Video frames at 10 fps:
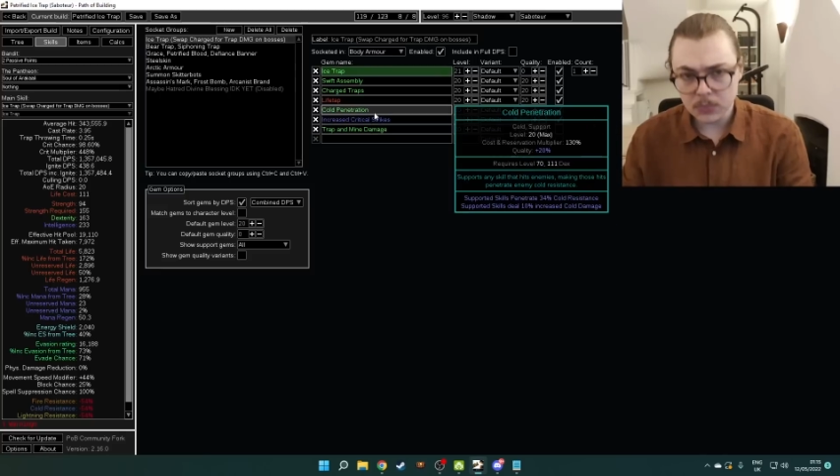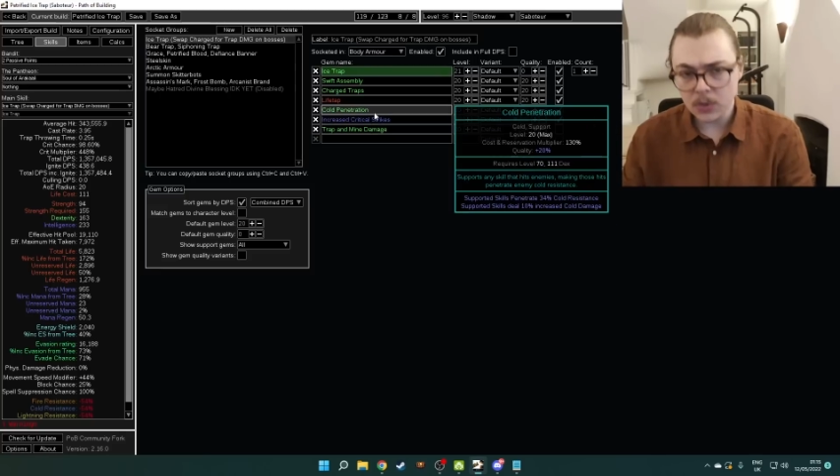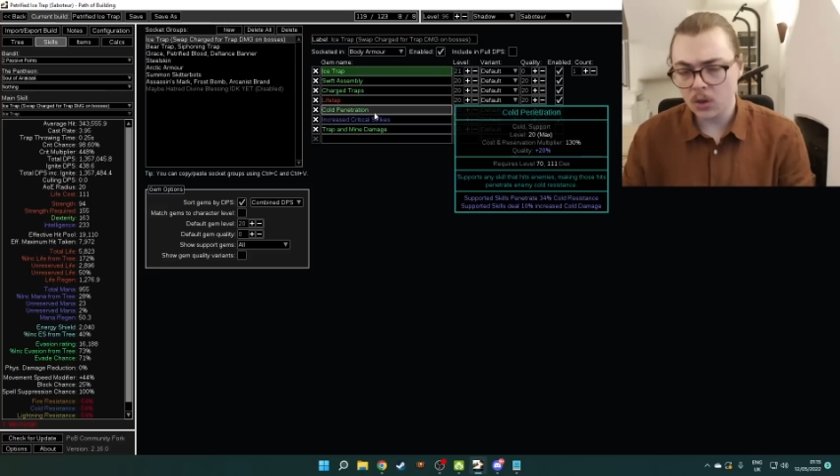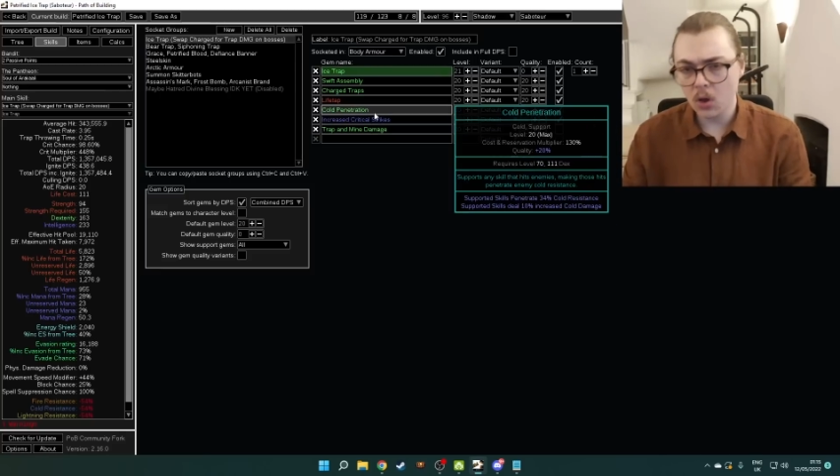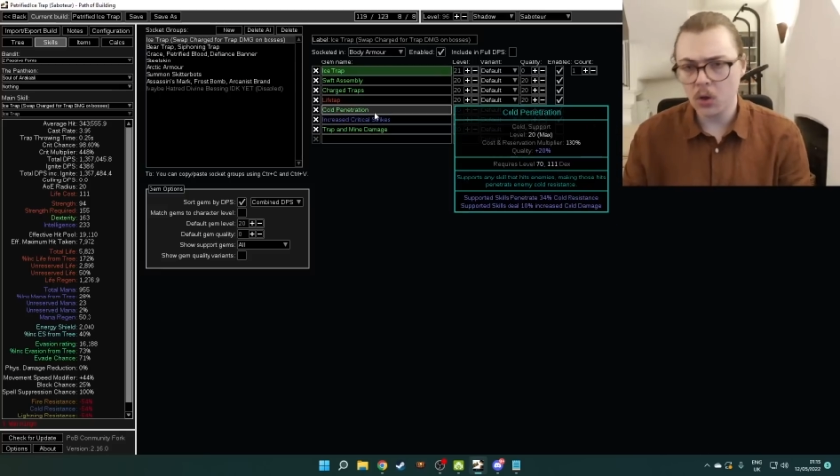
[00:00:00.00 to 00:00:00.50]

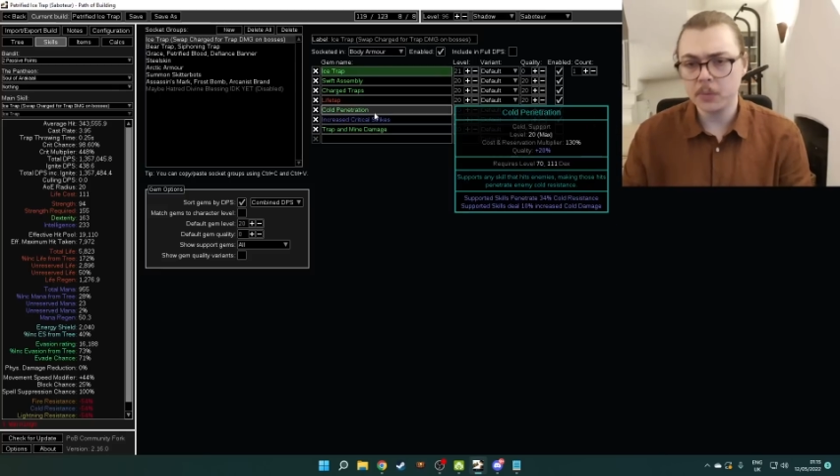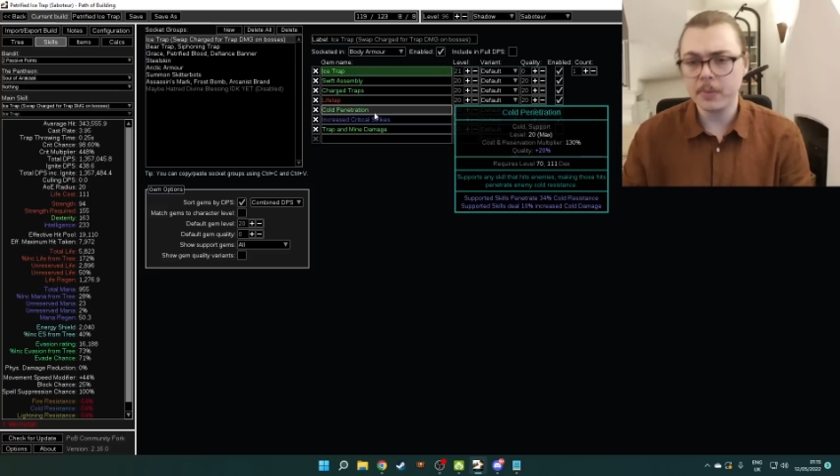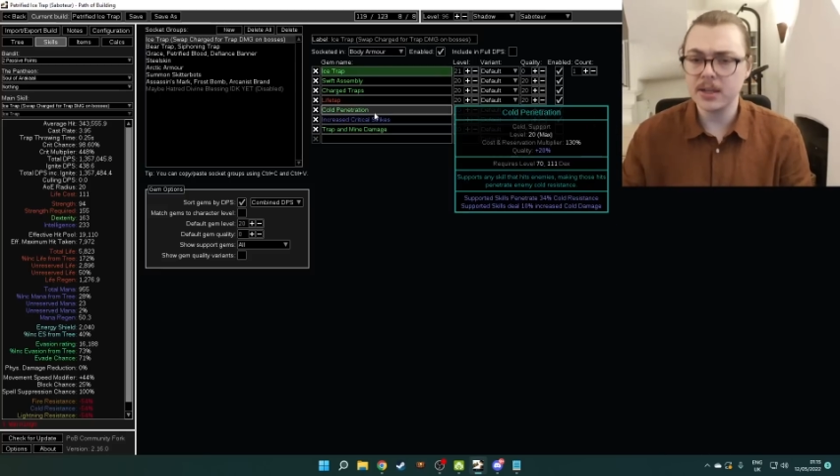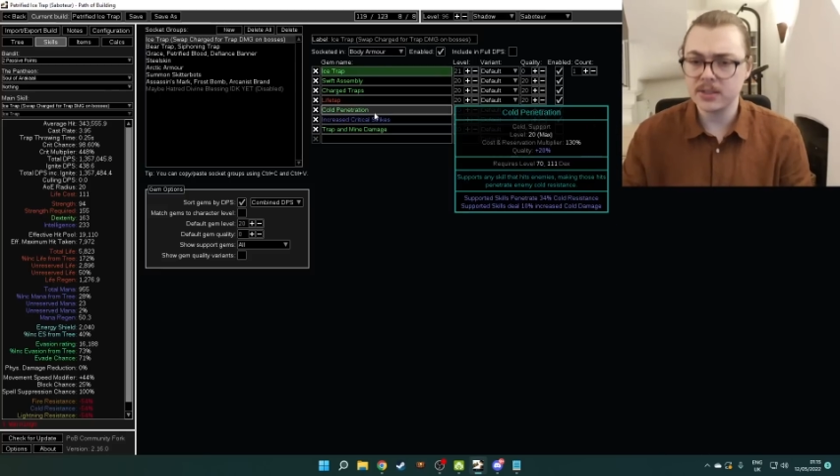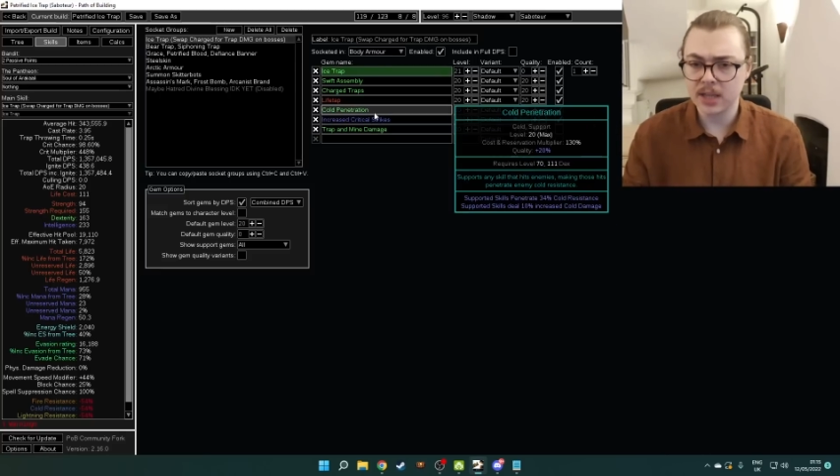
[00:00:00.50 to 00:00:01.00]
Cold
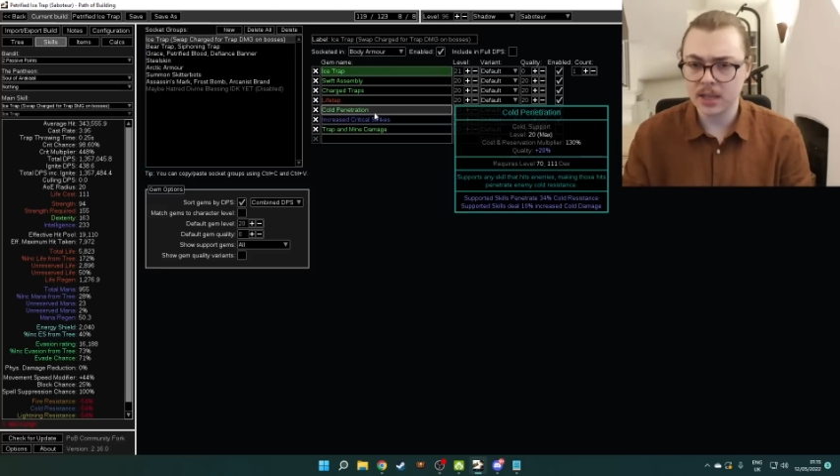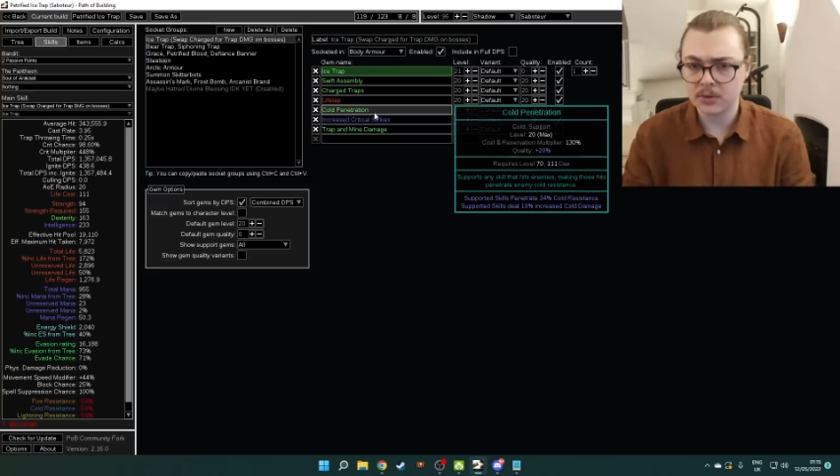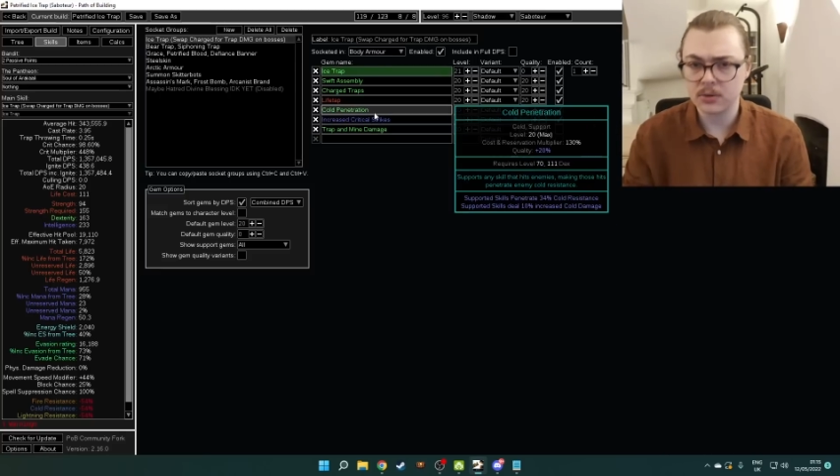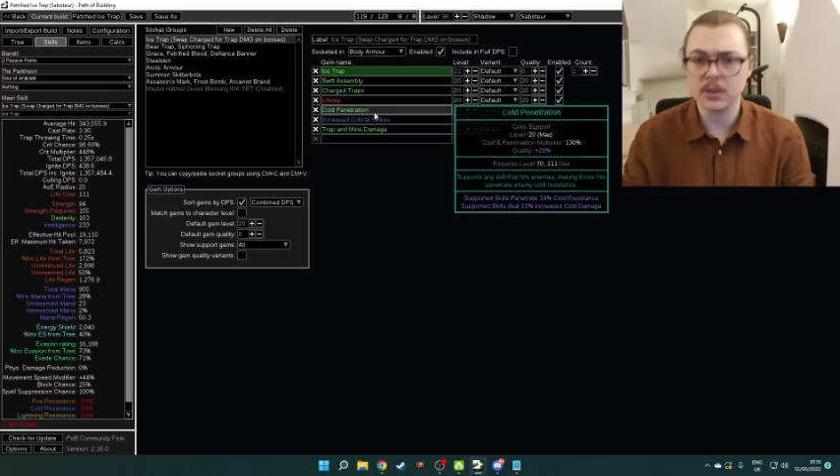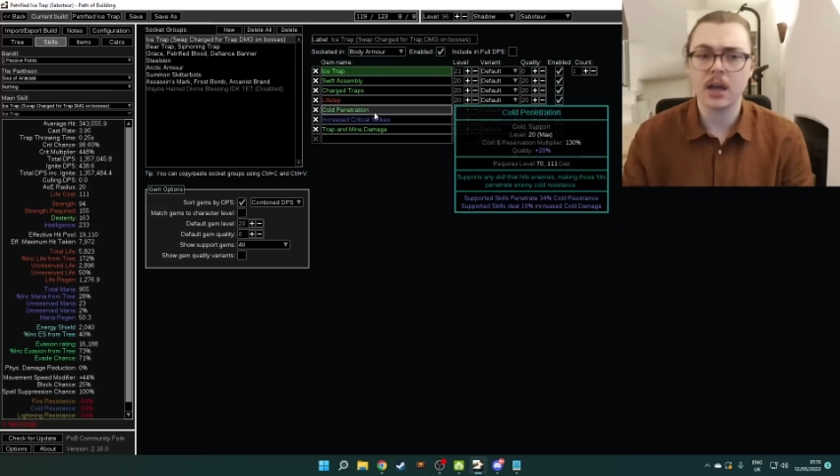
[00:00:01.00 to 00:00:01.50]
Pen to get
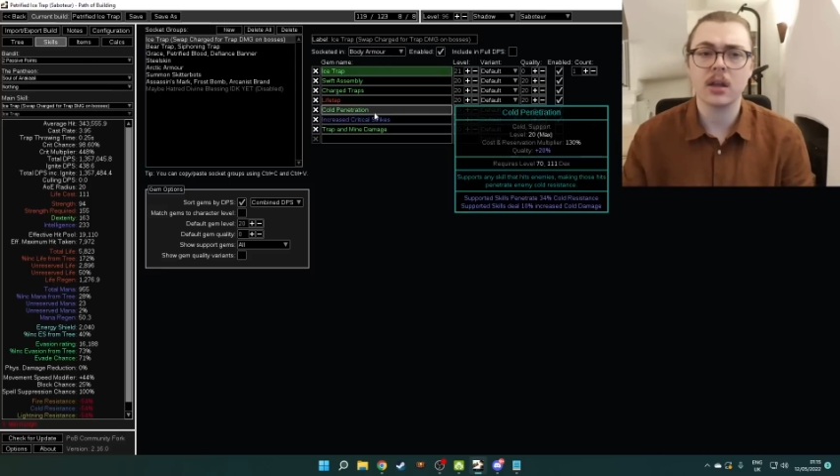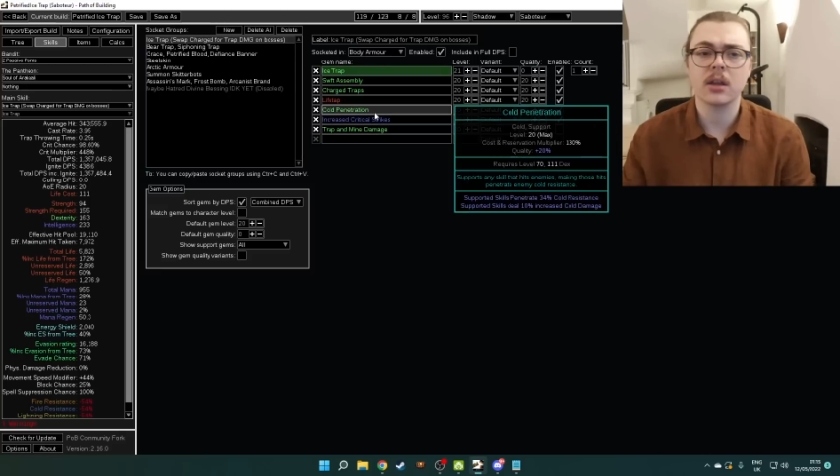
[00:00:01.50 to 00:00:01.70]
through that